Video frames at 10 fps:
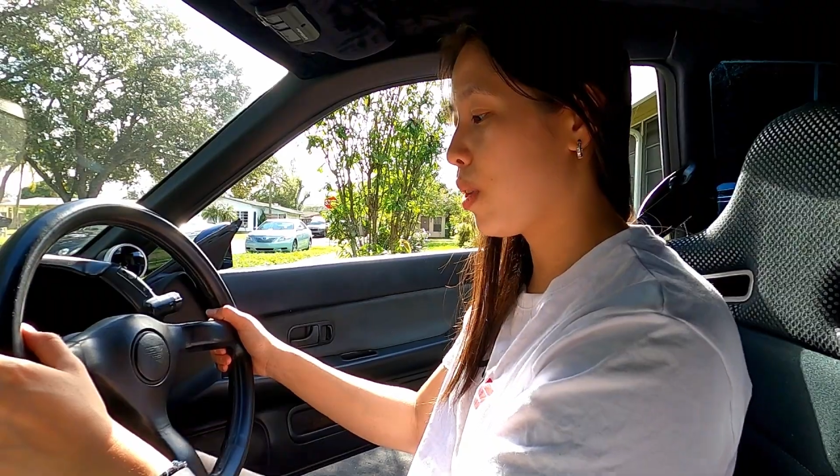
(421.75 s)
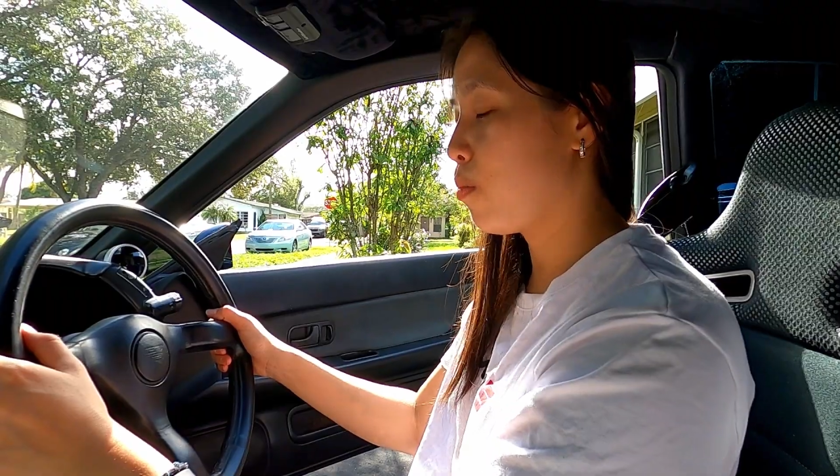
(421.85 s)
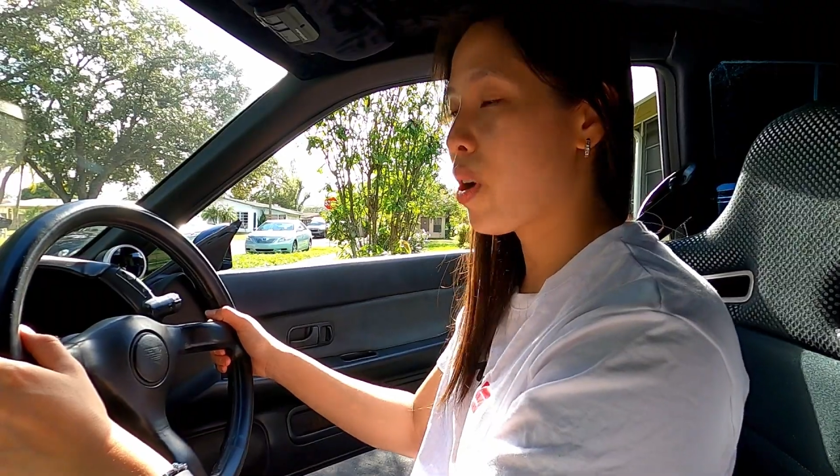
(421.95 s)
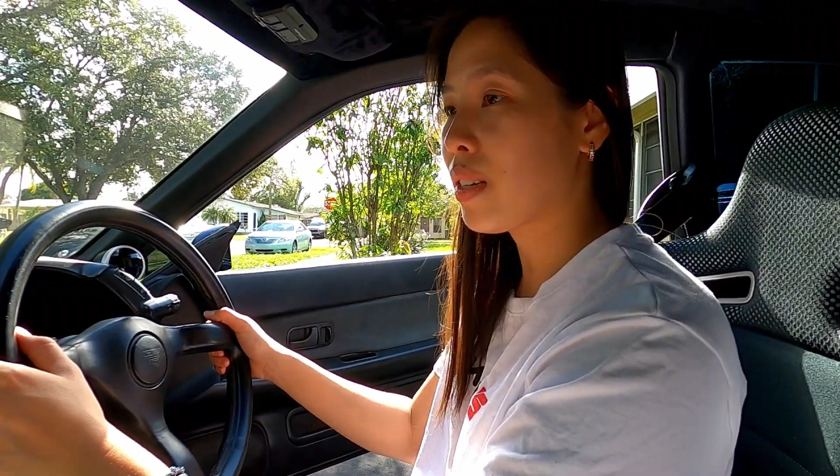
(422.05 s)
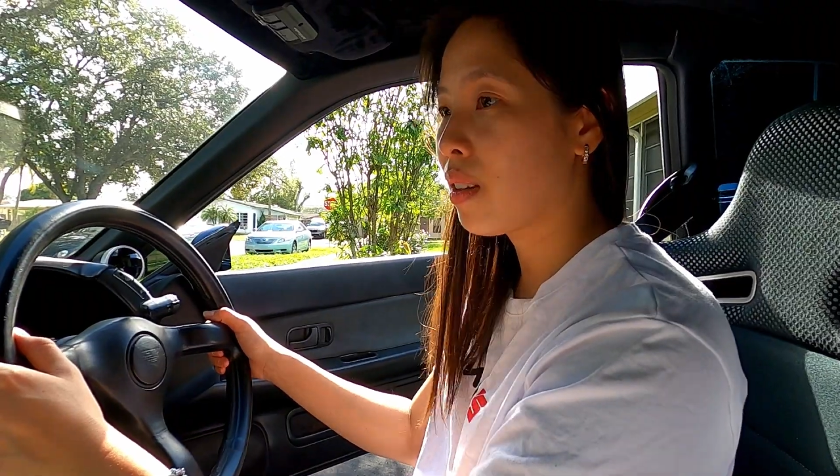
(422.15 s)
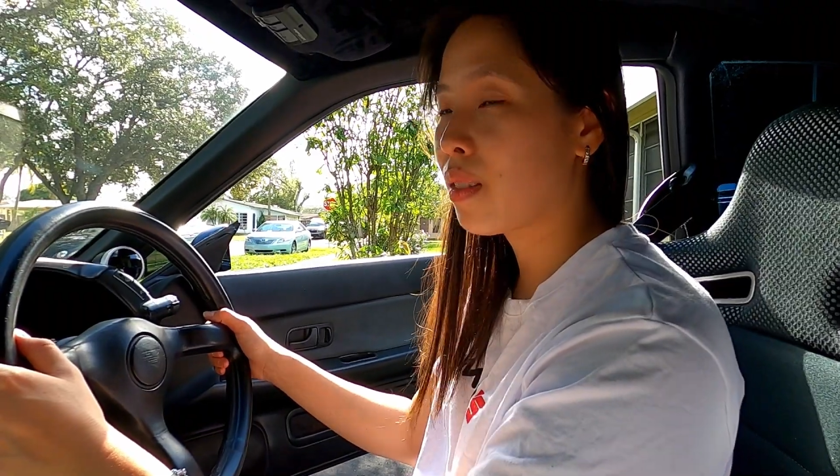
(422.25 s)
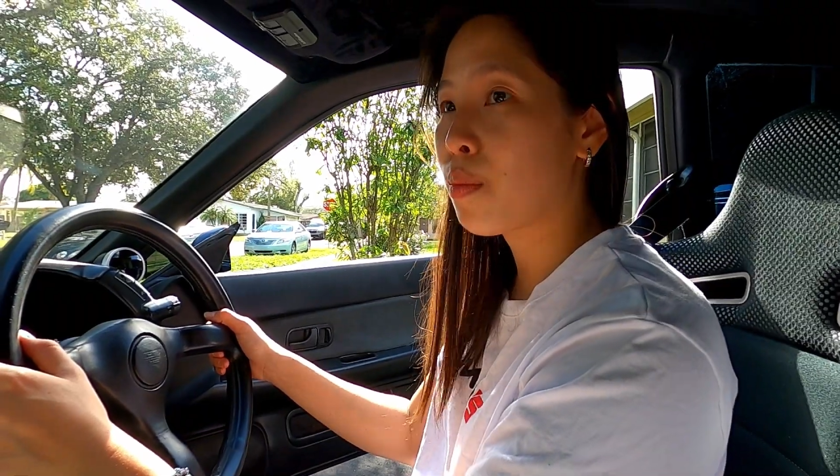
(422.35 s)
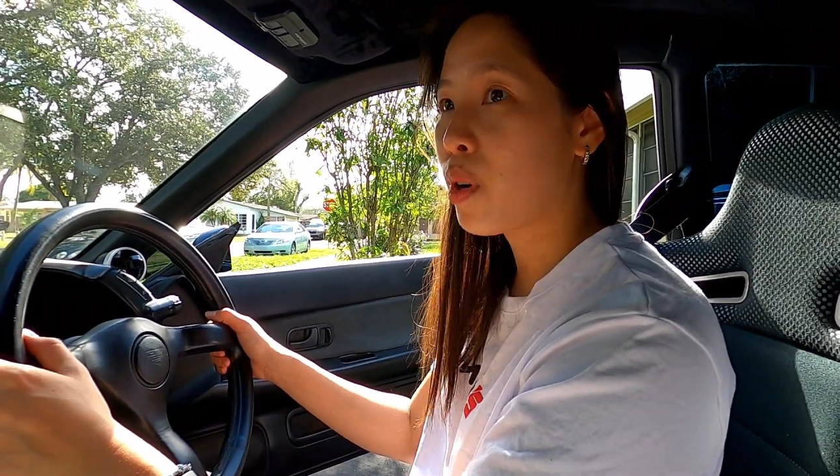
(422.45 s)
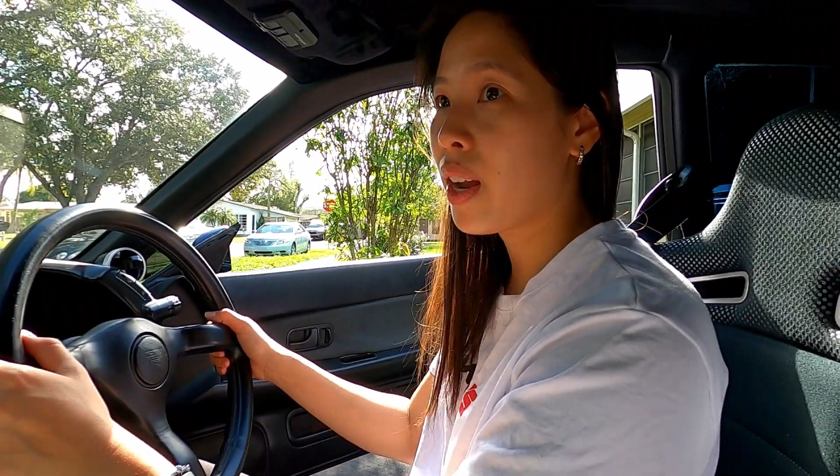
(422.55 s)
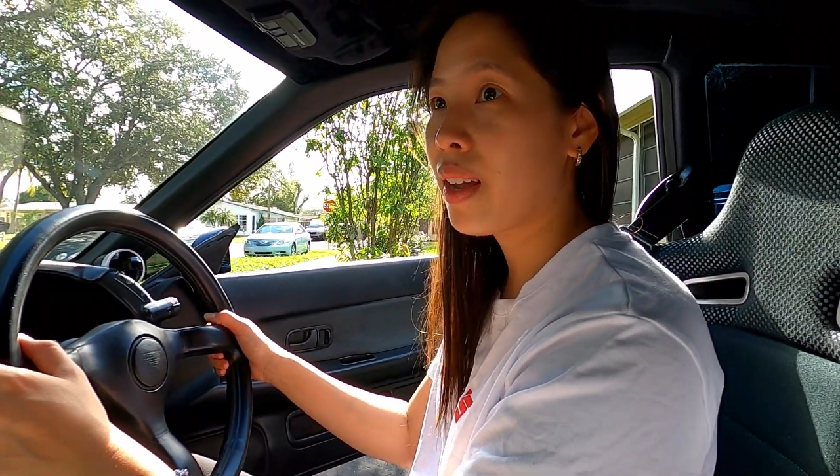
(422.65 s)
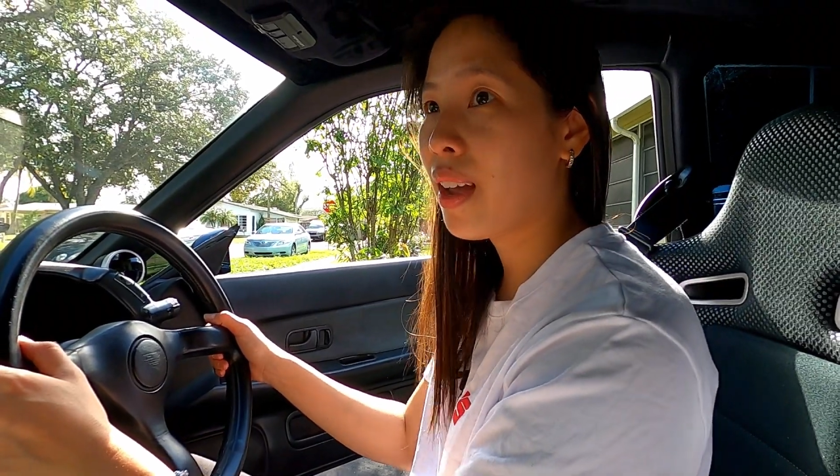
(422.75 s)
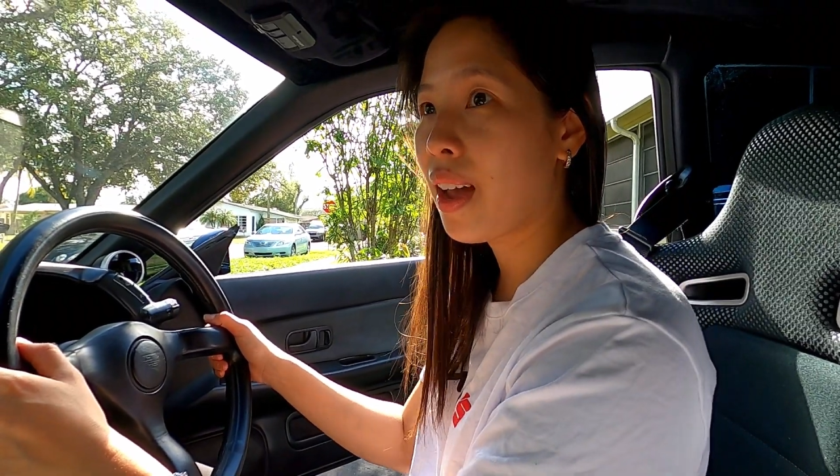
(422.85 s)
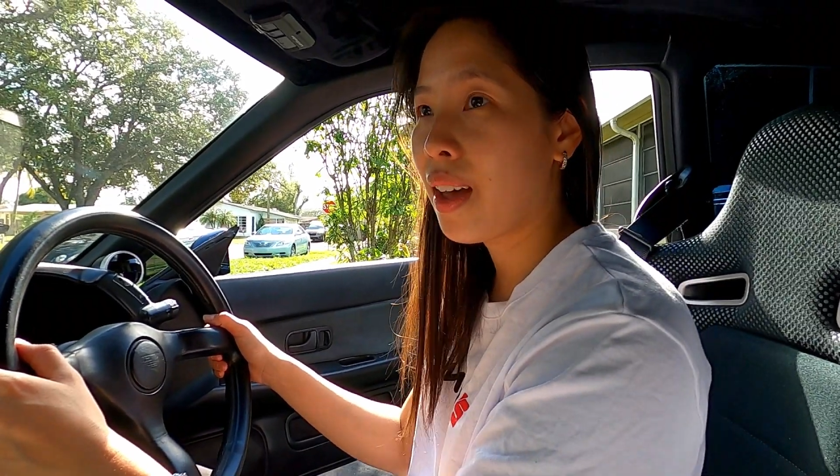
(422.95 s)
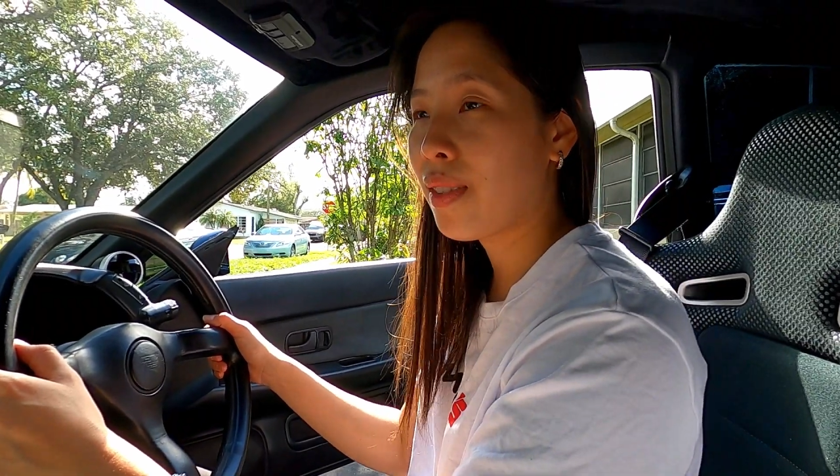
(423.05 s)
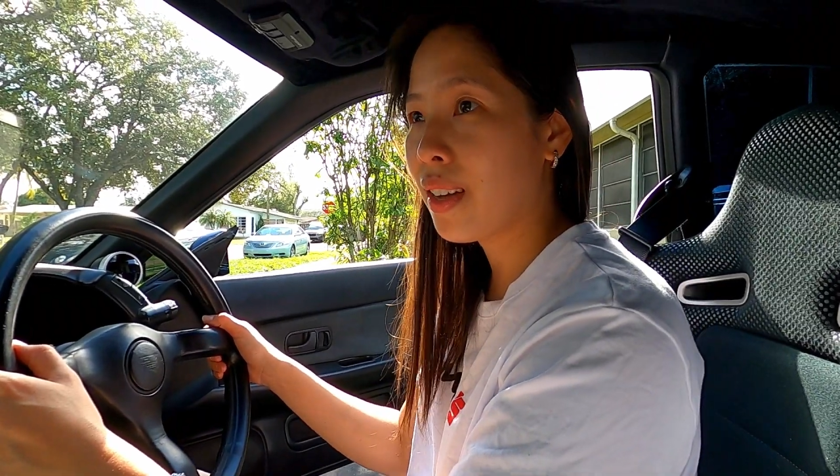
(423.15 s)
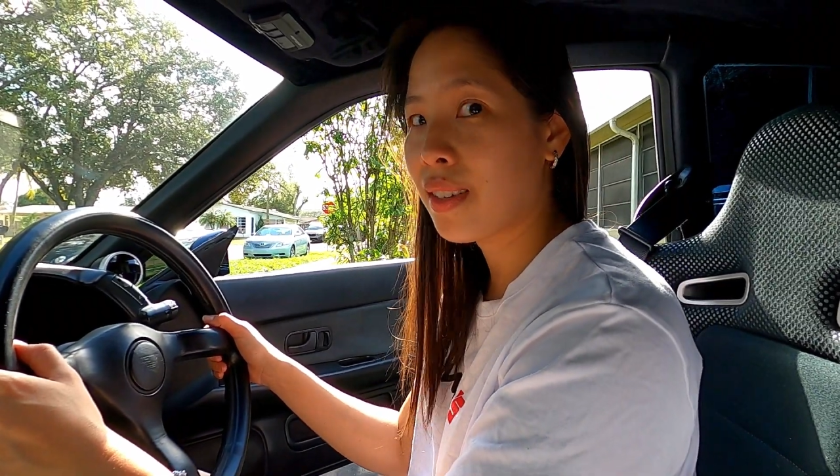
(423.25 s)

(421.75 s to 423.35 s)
when you press on the brake and the